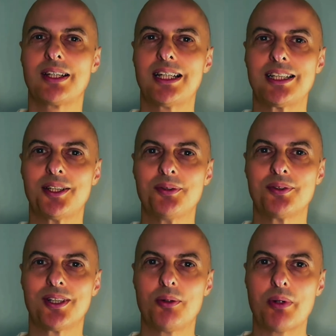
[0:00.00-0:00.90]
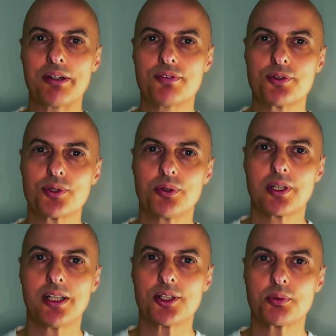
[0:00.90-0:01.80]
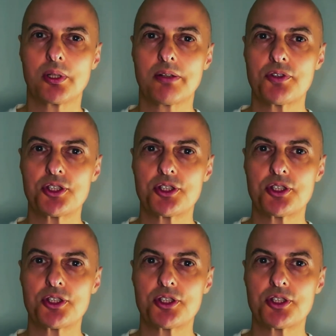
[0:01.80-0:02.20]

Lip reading: Hello, I'm Wang from TorqueCars. We're going to have a